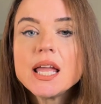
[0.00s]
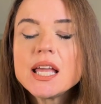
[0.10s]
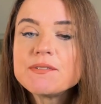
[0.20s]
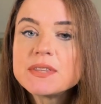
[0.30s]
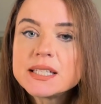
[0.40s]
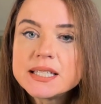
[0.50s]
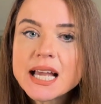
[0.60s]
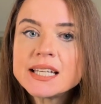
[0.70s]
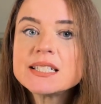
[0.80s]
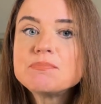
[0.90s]
If the
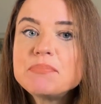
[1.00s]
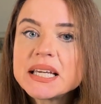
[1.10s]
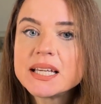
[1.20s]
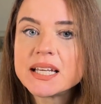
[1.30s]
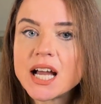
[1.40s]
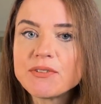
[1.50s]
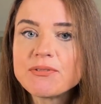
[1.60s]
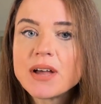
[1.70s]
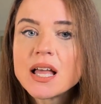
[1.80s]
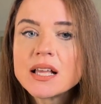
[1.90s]
den is big
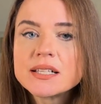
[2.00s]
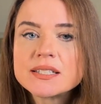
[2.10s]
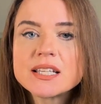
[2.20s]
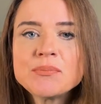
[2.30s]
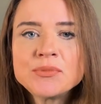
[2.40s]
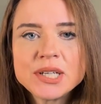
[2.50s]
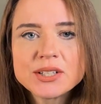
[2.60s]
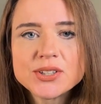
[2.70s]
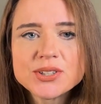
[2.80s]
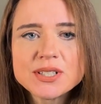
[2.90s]
enough, some
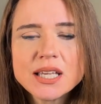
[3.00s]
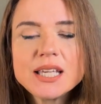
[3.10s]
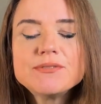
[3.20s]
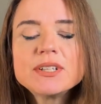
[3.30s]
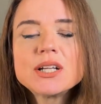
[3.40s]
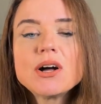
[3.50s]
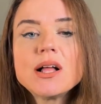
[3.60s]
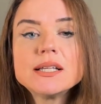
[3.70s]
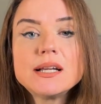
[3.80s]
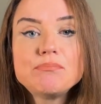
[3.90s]
realtors even
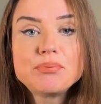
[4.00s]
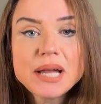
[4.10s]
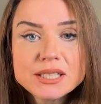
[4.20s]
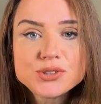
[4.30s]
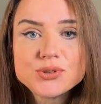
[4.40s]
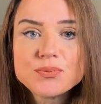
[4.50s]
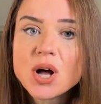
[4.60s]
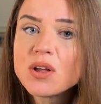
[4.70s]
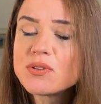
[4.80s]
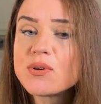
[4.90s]
call it a bedroom,
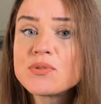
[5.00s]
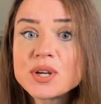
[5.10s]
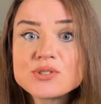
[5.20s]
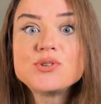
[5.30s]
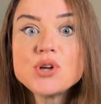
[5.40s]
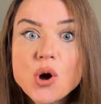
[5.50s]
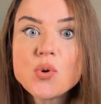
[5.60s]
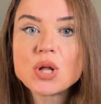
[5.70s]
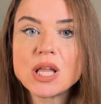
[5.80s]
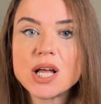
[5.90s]
although there's
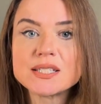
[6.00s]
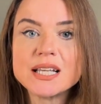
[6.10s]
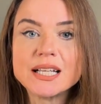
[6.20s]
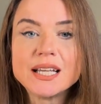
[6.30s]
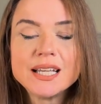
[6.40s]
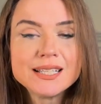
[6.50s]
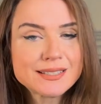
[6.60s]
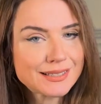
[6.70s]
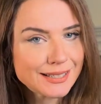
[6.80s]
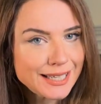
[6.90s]
no closet.
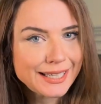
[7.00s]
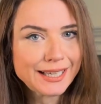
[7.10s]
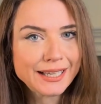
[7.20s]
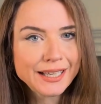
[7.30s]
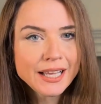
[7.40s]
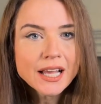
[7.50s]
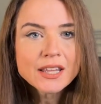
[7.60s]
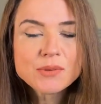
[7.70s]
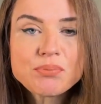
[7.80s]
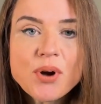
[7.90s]
Sneaky.
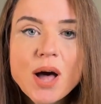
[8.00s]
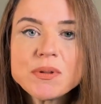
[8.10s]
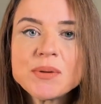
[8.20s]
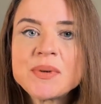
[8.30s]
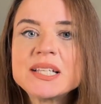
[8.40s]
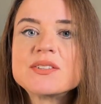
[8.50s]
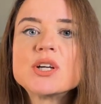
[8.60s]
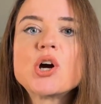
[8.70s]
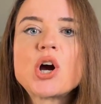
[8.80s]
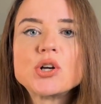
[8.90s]
The problem is
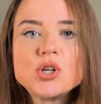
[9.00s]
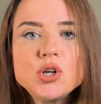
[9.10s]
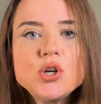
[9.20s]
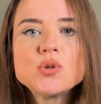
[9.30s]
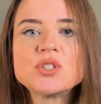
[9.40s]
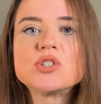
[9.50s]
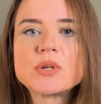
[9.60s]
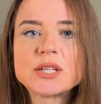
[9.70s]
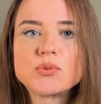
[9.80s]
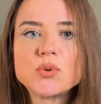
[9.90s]
there are no
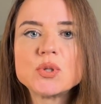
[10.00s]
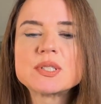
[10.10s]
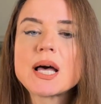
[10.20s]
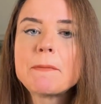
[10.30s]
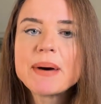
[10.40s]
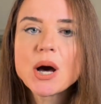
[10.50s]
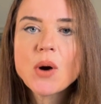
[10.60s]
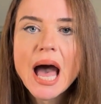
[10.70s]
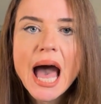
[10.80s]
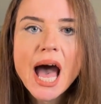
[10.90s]
strict rules about
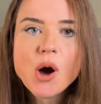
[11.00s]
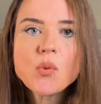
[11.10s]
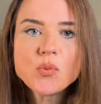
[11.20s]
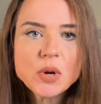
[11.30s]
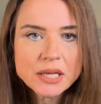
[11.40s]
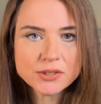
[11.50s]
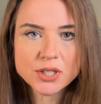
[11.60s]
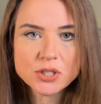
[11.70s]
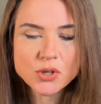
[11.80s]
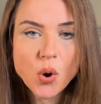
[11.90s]
how
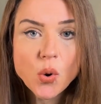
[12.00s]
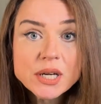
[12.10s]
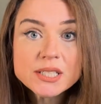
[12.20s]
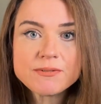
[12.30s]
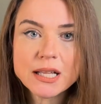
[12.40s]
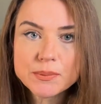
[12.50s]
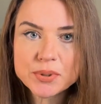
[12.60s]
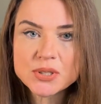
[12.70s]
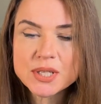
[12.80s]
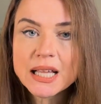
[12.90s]
realtors or
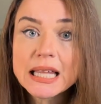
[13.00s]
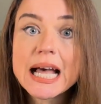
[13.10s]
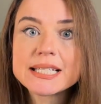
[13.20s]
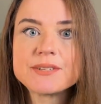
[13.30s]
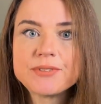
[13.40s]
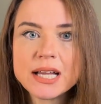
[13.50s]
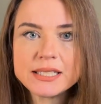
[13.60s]
developers classify